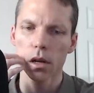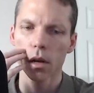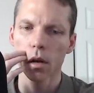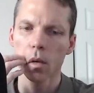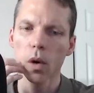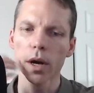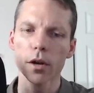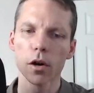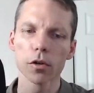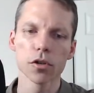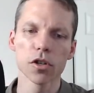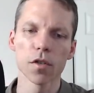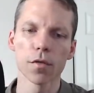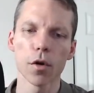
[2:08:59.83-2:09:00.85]
White culture
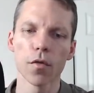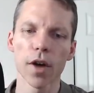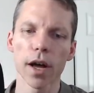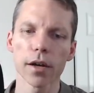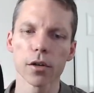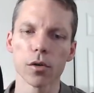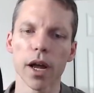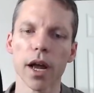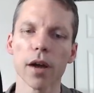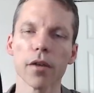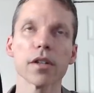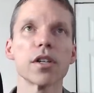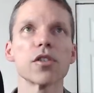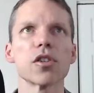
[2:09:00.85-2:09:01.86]
is of no value.
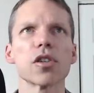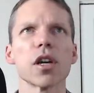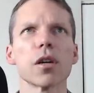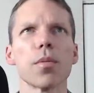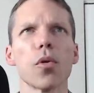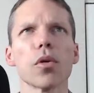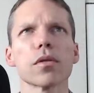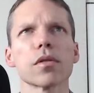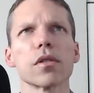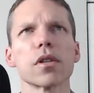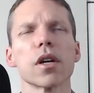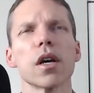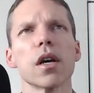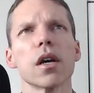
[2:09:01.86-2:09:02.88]
Heritage is unimportant.
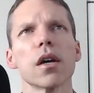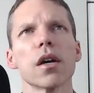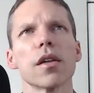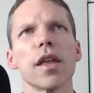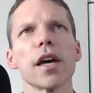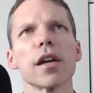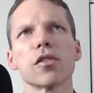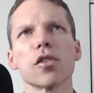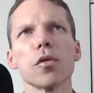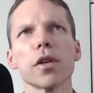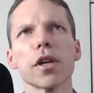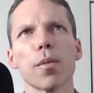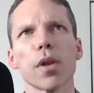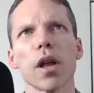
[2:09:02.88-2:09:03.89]
That is
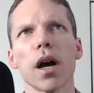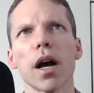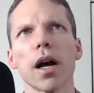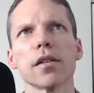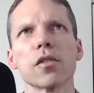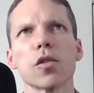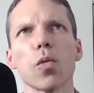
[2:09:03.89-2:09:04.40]
only applied to